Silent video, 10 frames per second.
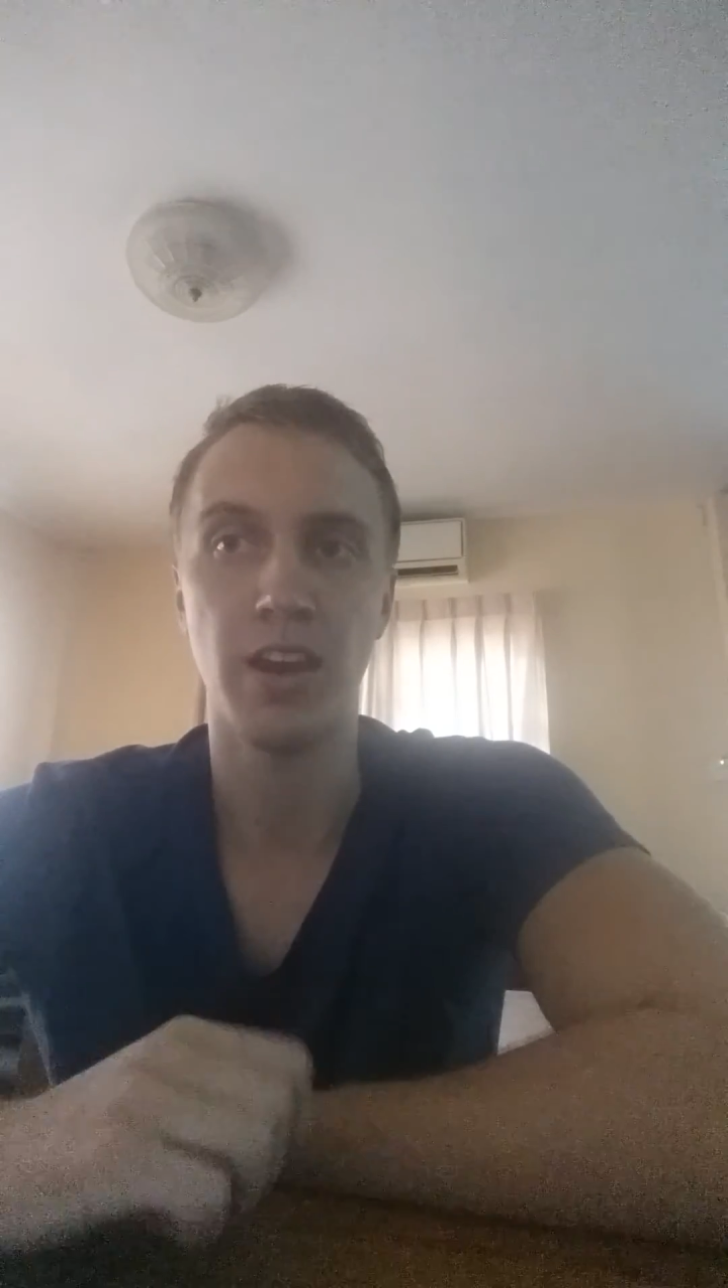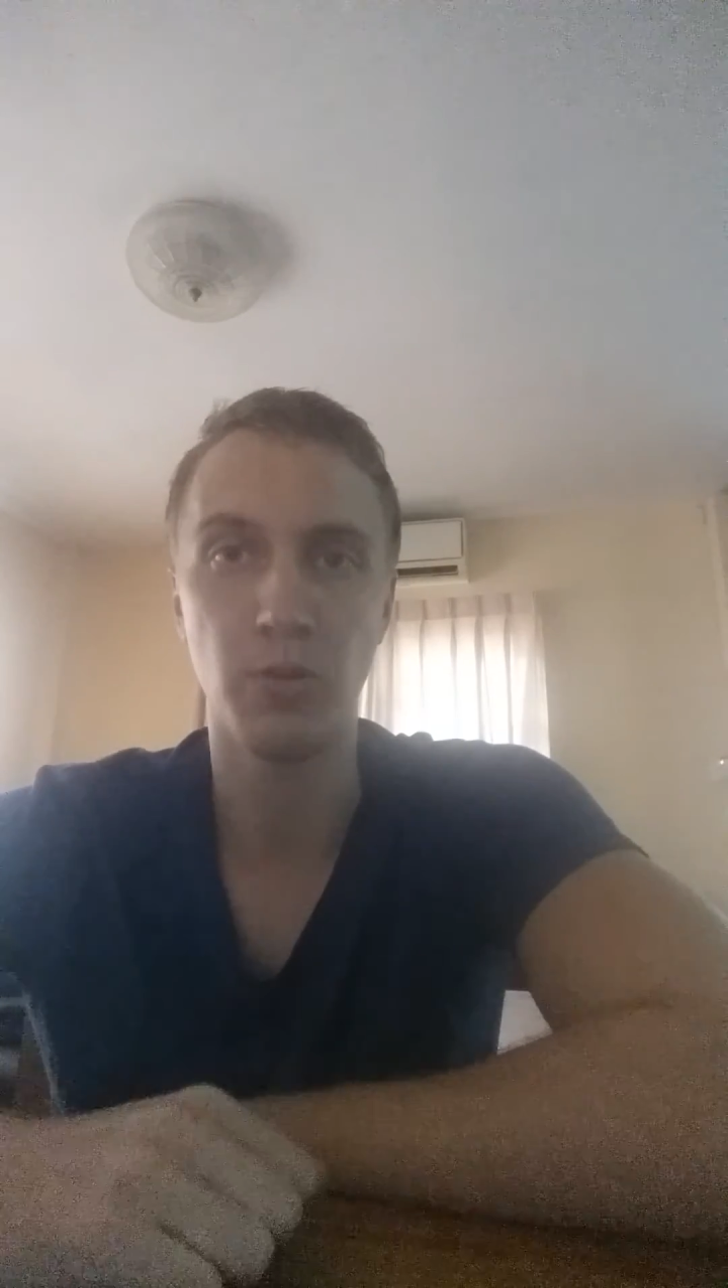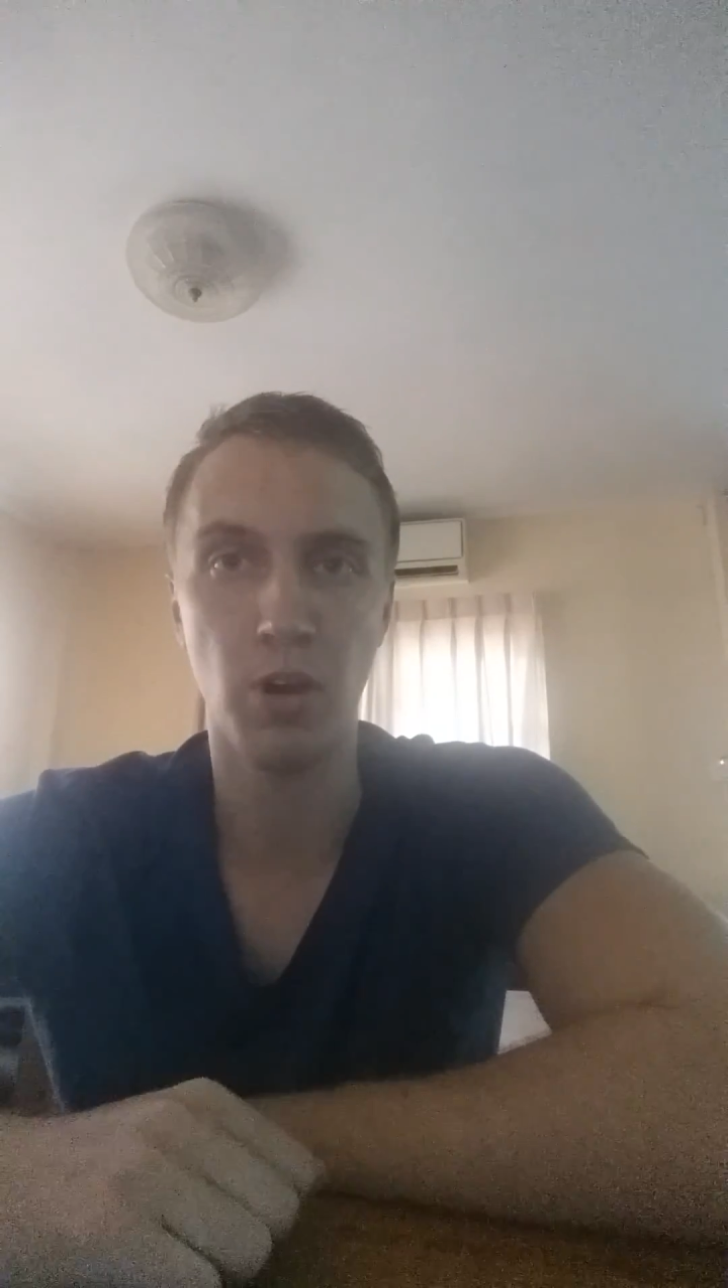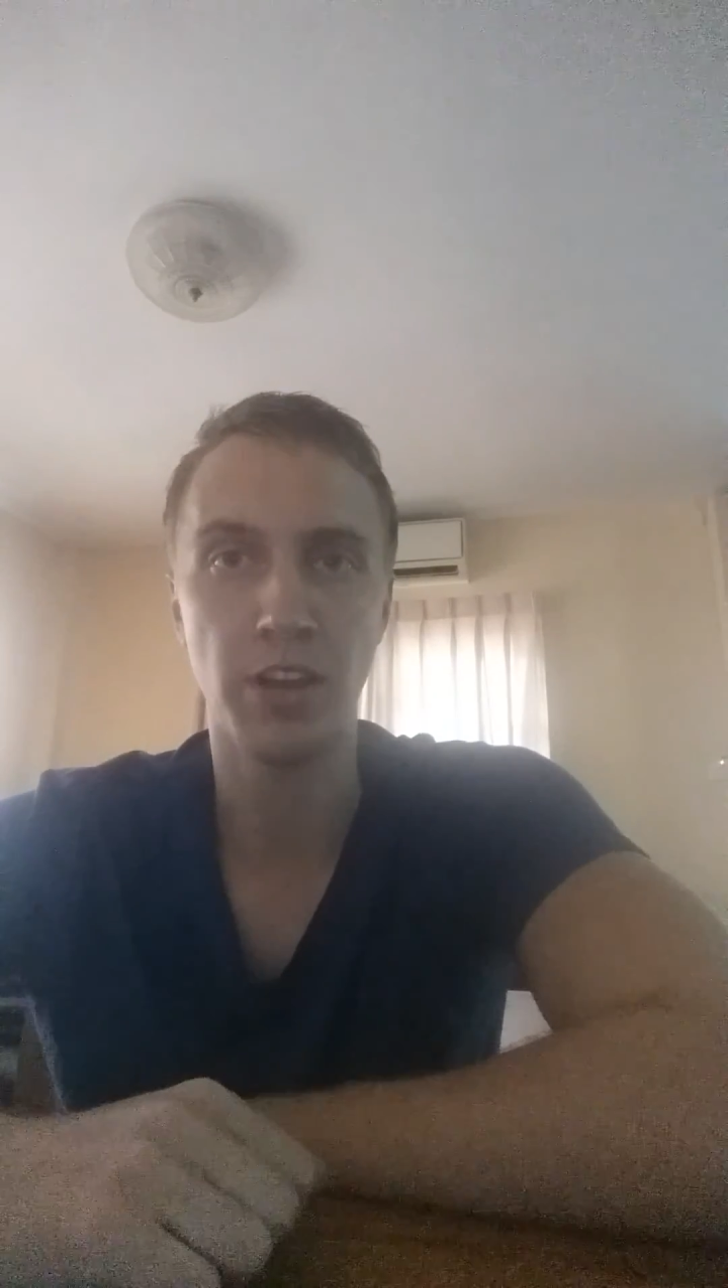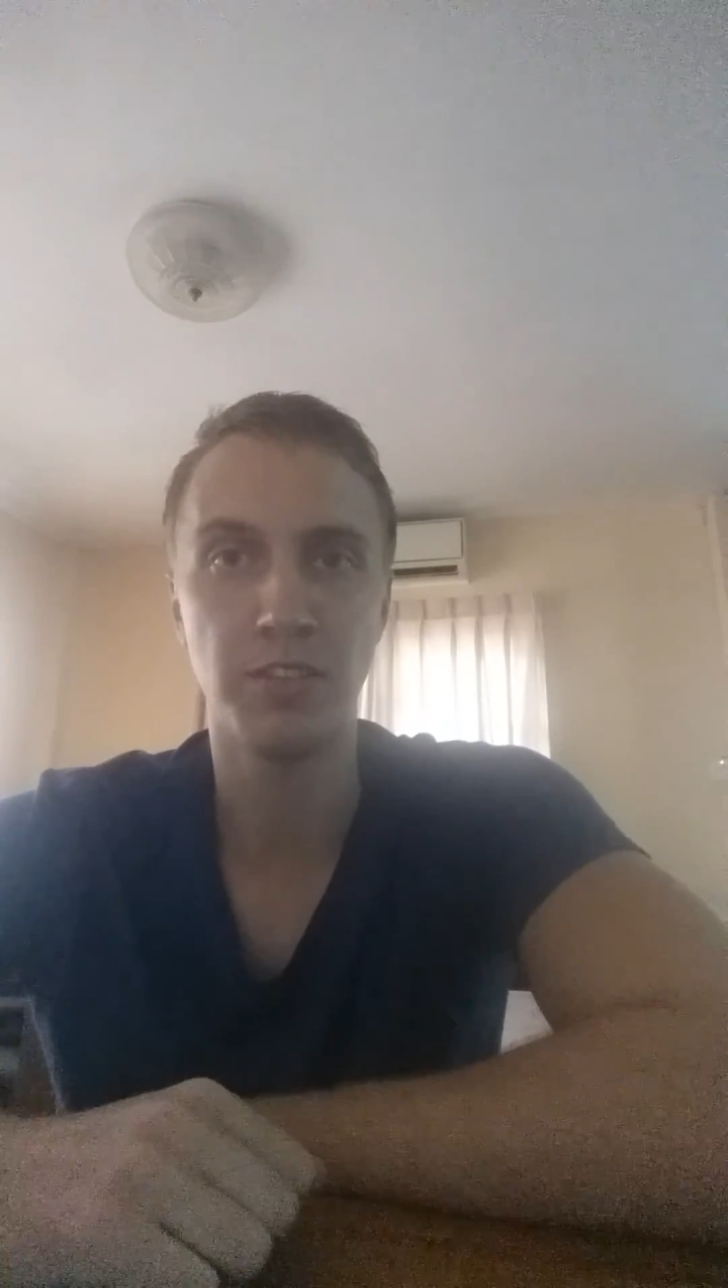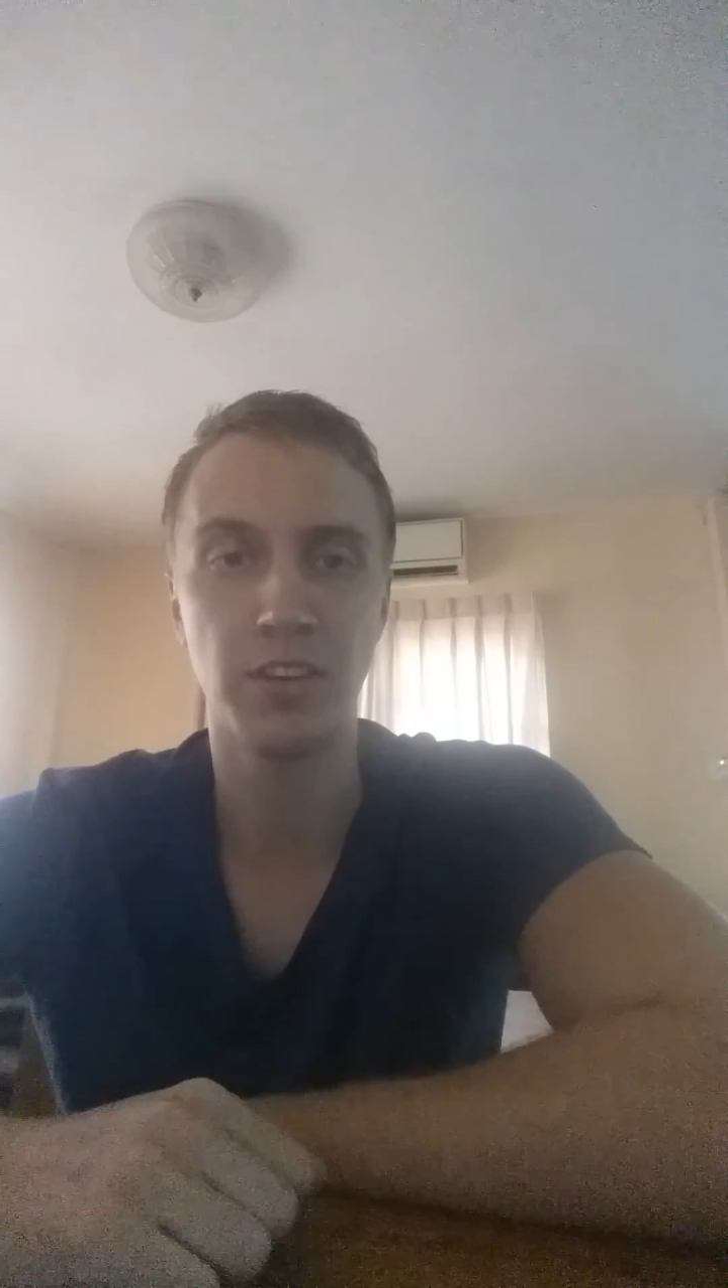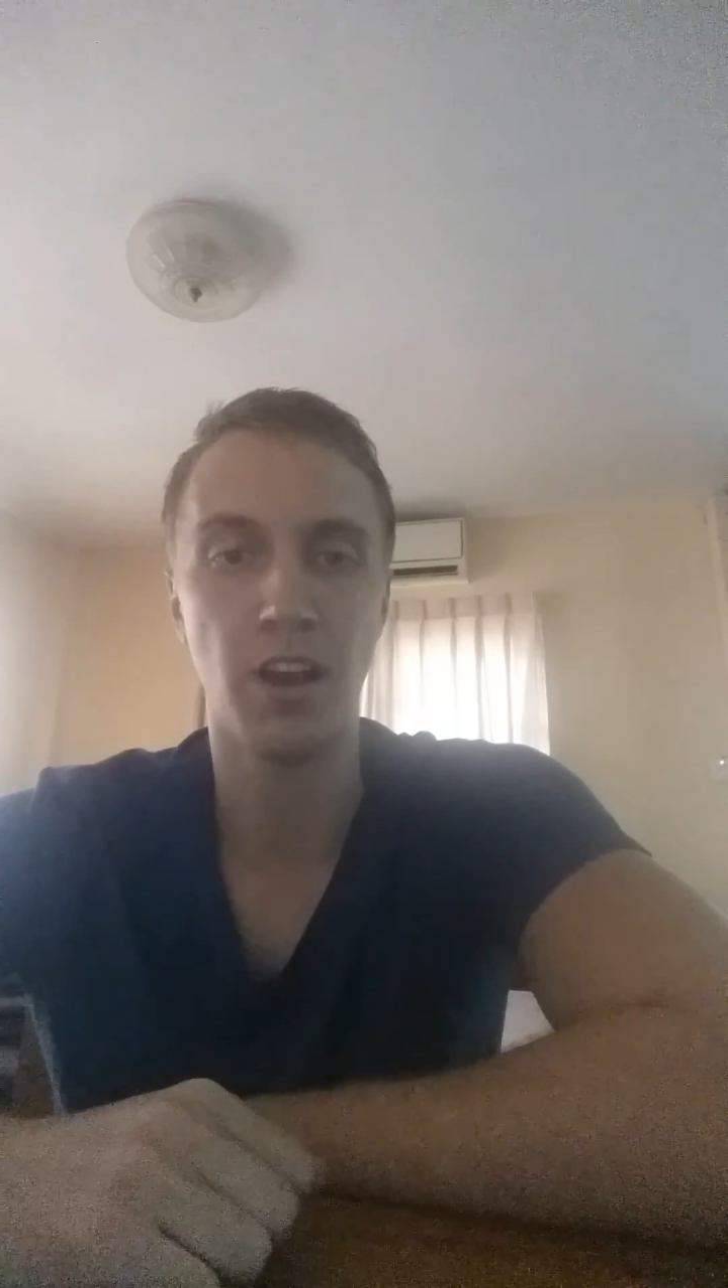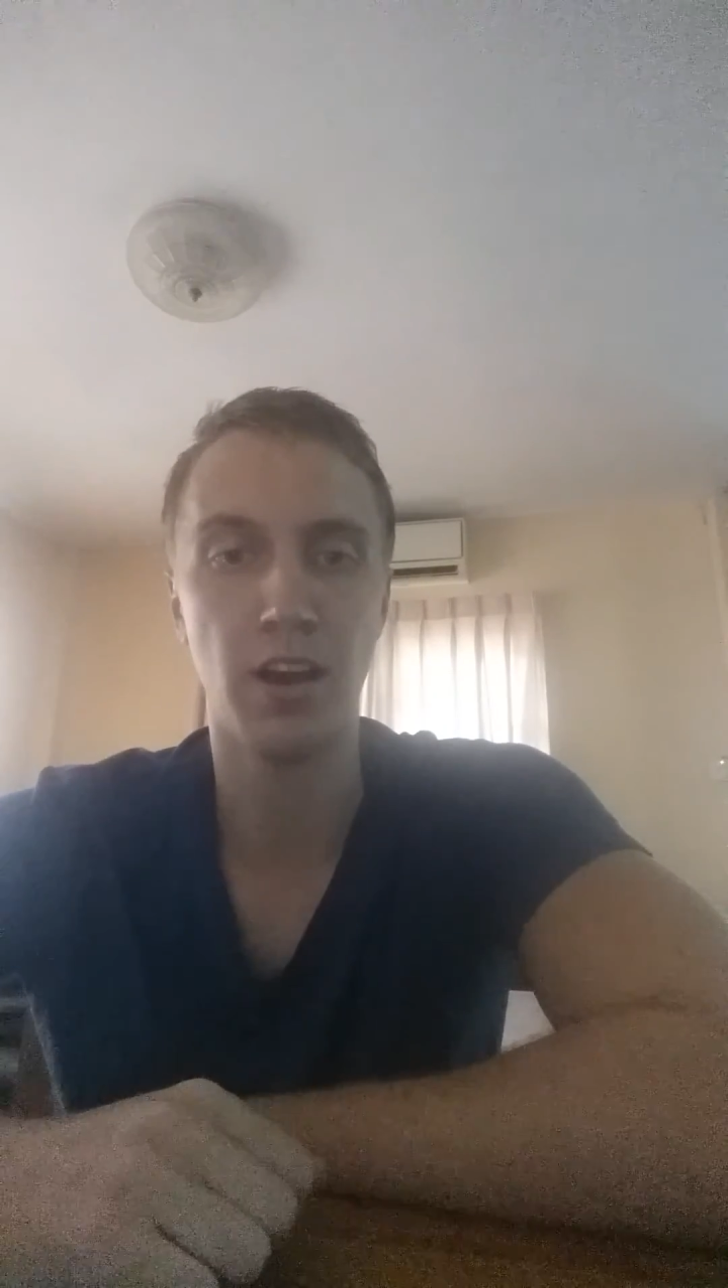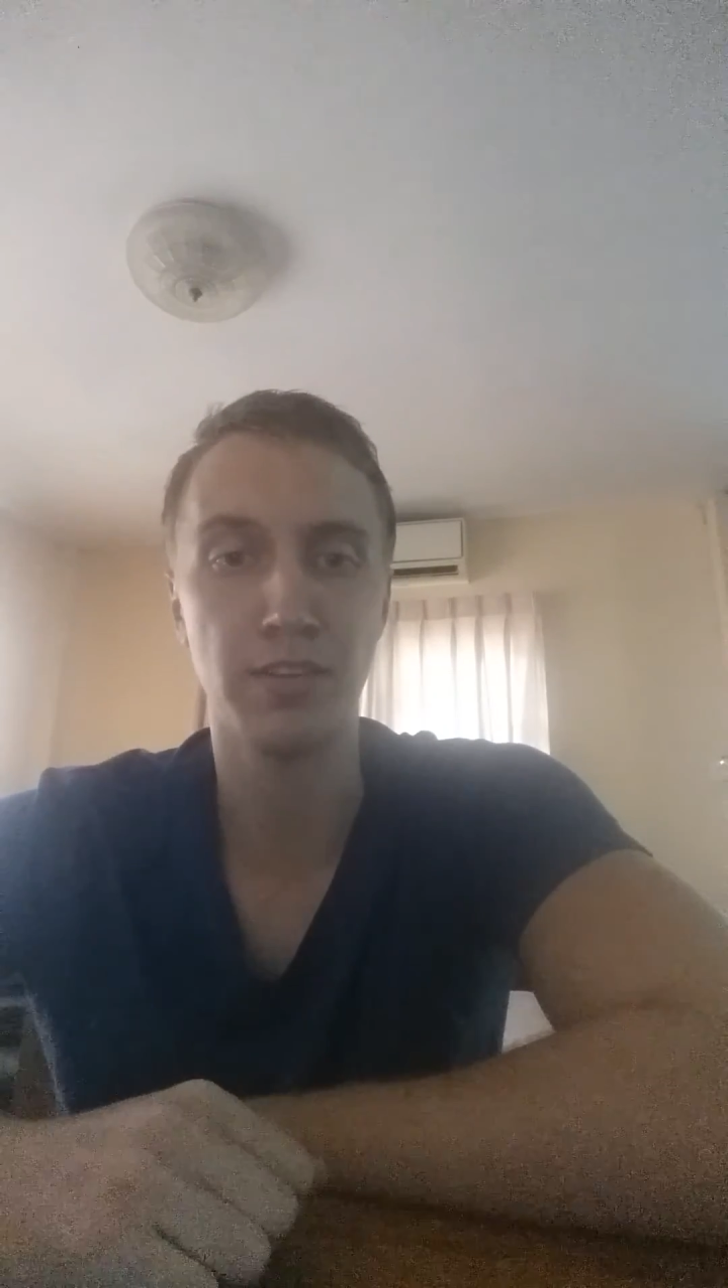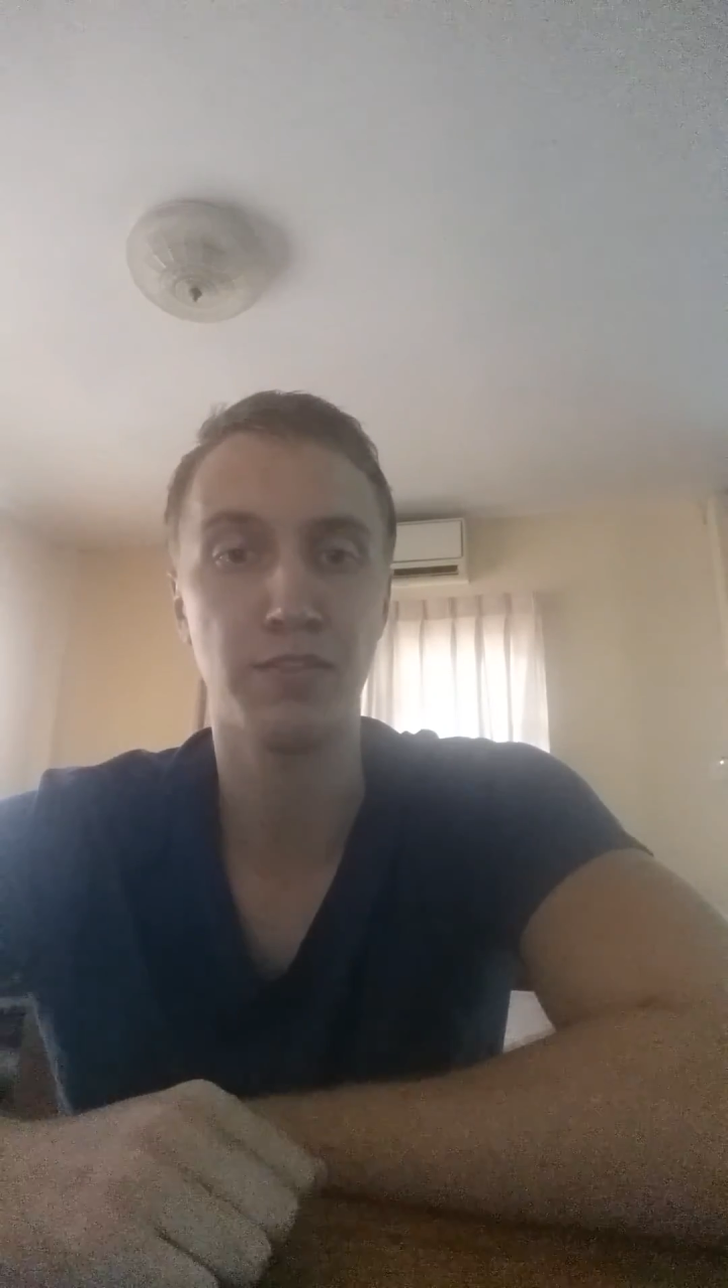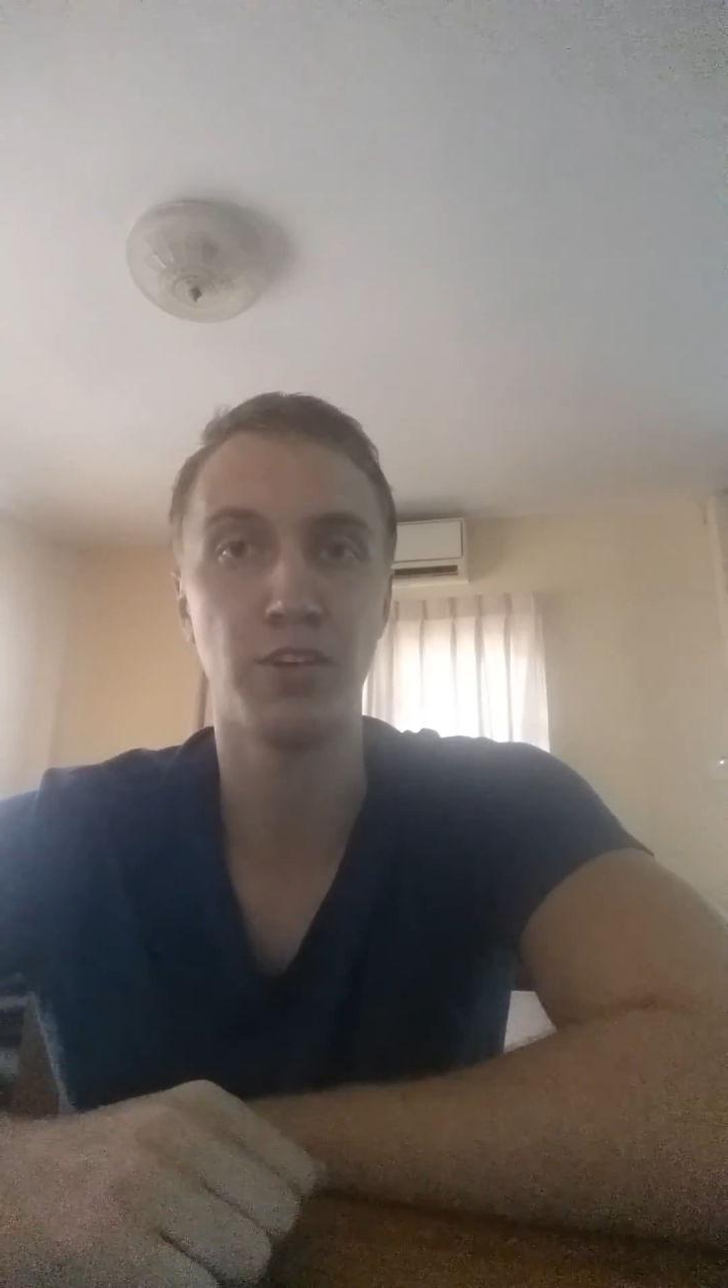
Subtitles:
and why using ice